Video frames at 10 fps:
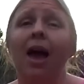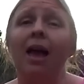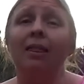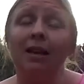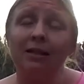
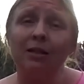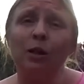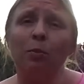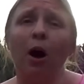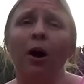And this is
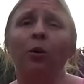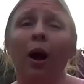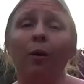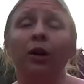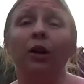the part where
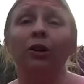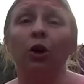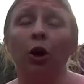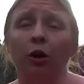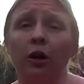I want to
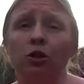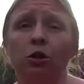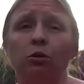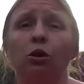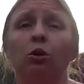encourage
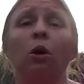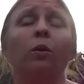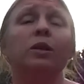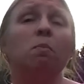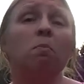you to
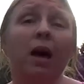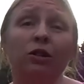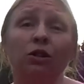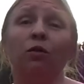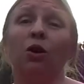grow as
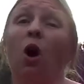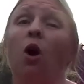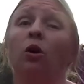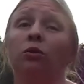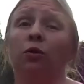much of your
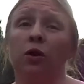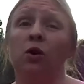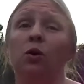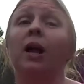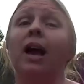own
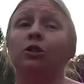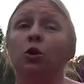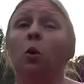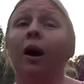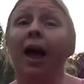food as
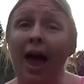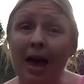you are